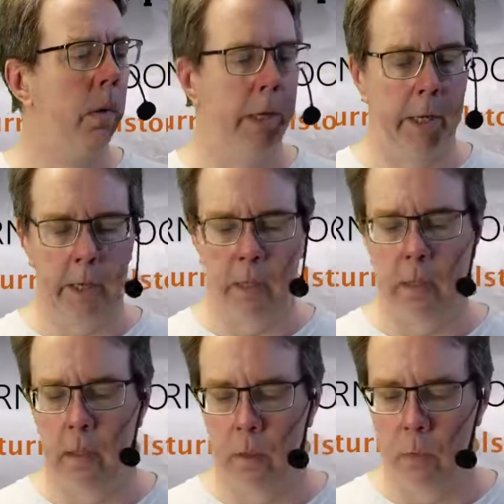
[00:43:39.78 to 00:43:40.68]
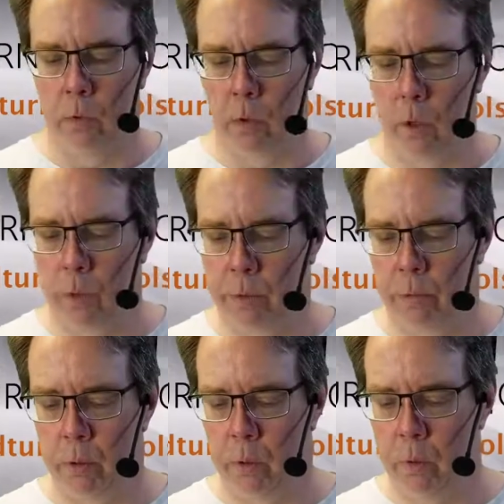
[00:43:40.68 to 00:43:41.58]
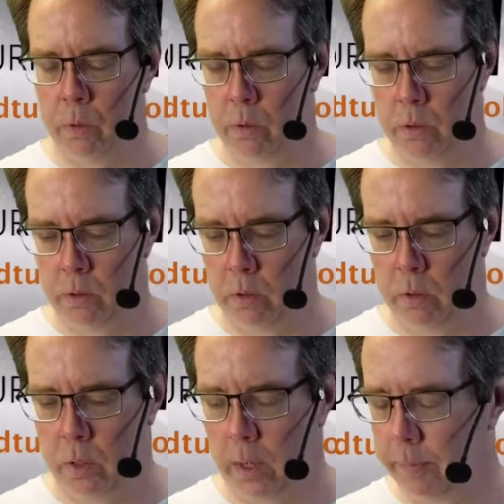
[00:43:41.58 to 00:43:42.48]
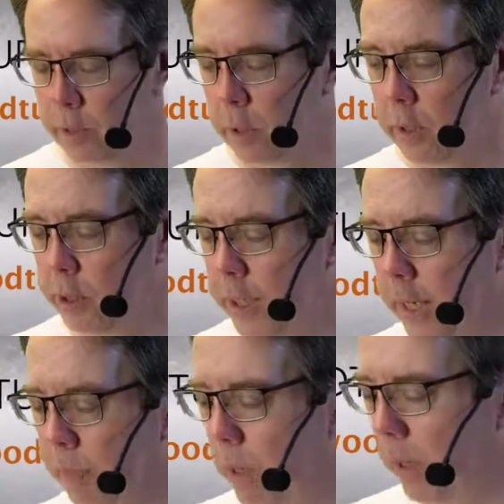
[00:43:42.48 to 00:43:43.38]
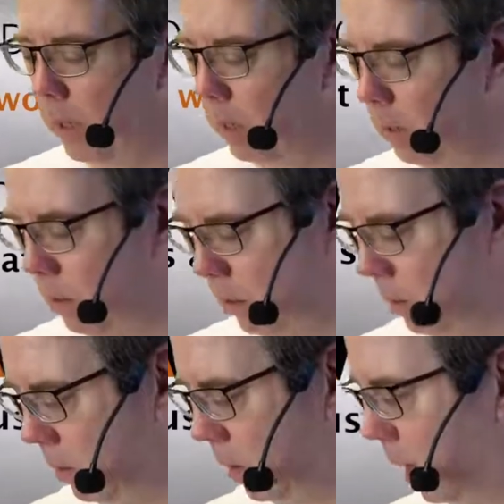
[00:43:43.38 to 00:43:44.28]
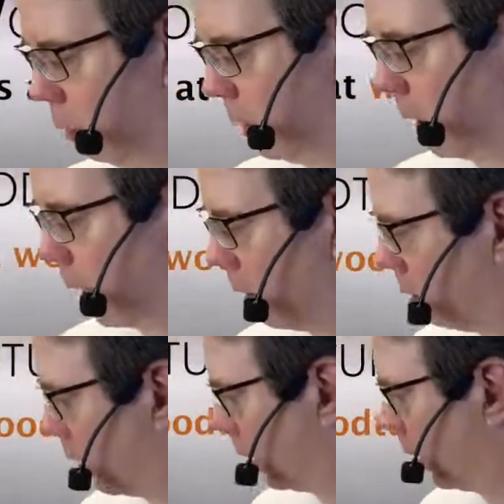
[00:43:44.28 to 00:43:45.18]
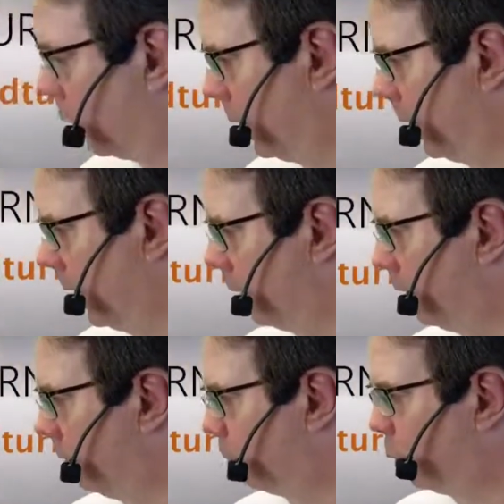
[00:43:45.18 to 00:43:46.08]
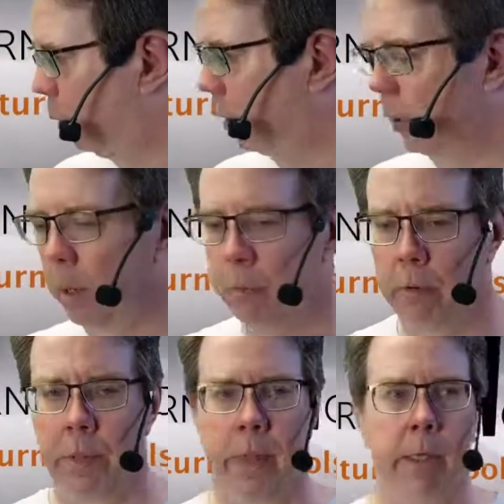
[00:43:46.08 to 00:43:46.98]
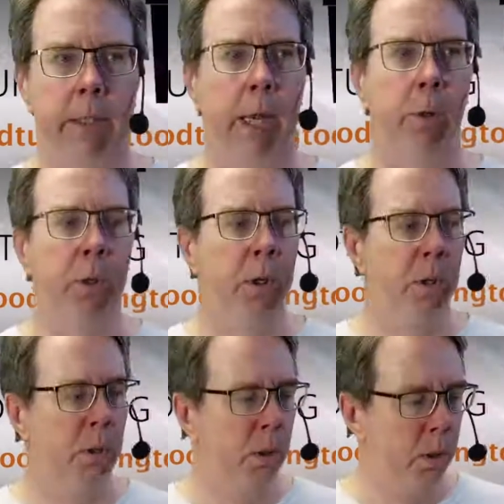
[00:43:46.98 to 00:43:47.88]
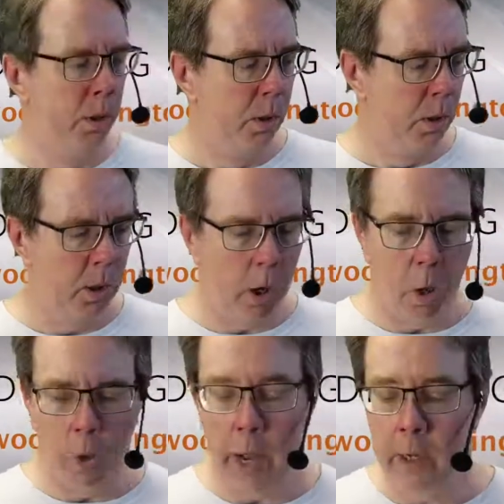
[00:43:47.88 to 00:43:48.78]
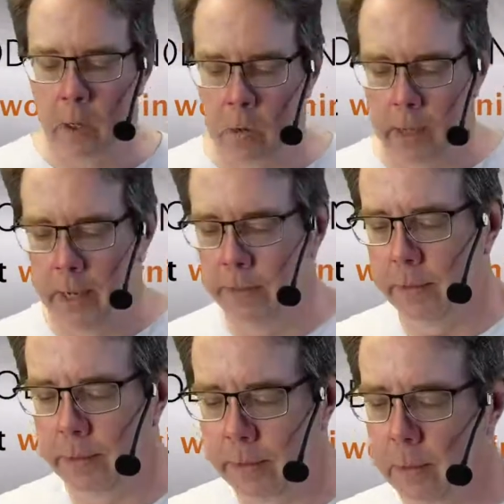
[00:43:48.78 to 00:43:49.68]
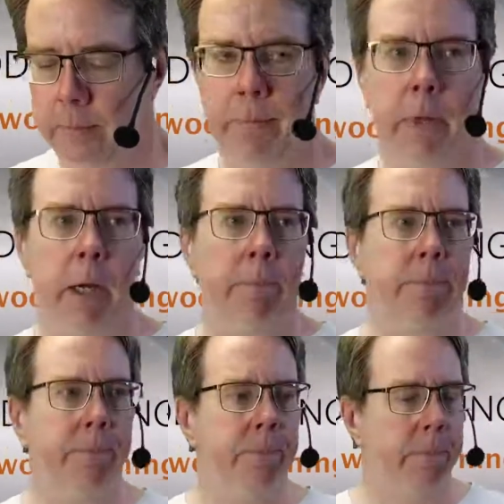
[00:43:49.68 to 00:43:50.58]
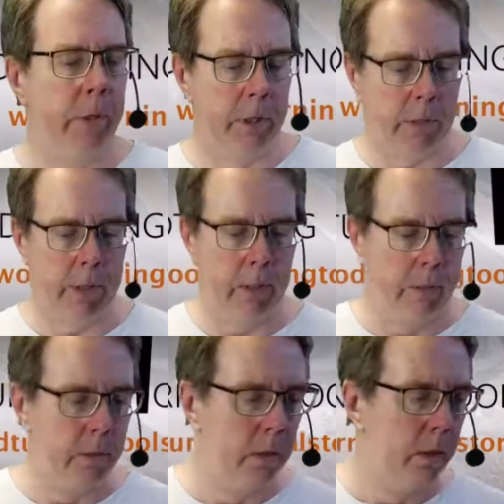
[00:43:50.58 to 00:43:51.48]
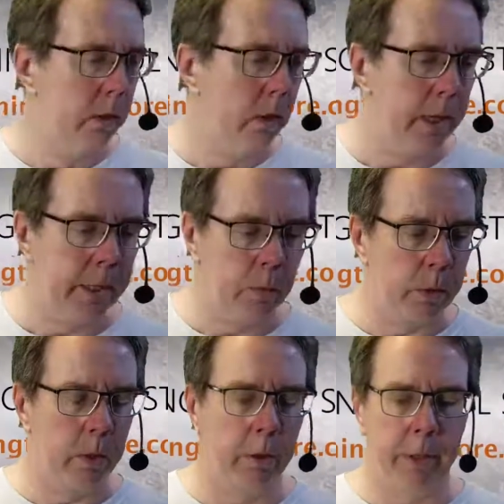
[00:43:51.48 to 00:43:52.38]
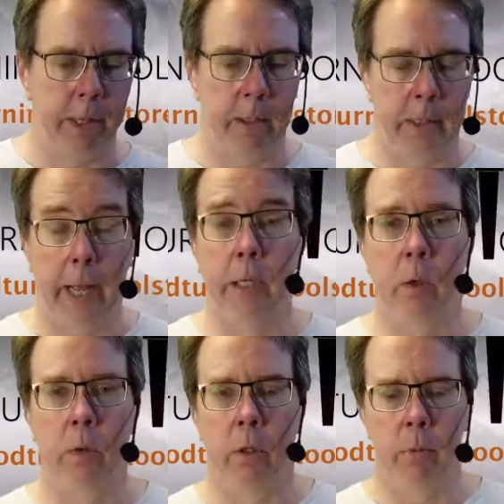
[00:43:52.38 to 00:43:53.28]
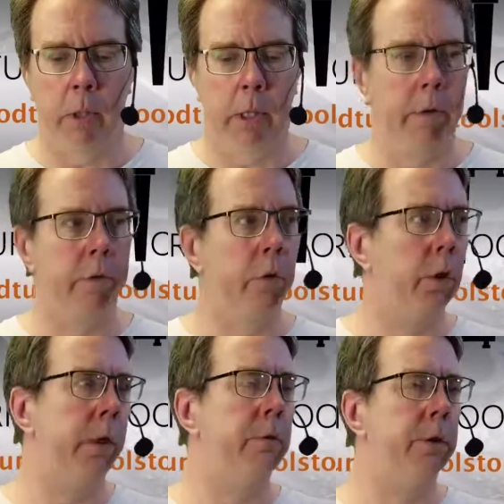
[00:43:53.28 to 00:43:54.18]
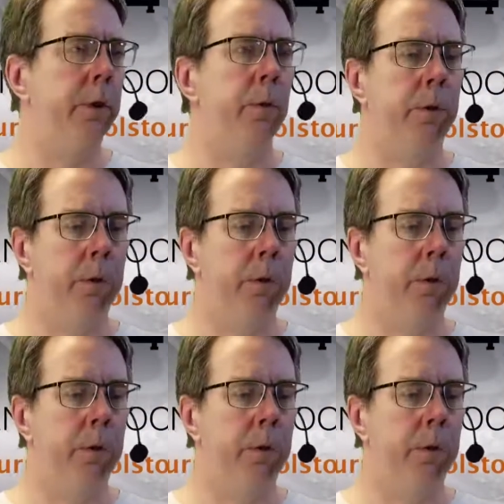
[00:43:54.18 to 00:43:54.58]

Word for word: And uh, we'll go through, and I'm just going to check my area here because I know I had pulled a number of things out. Oh, I know. I had this. Uh, yeah, that's right. And one other thing that I don't do, but I have heard others do.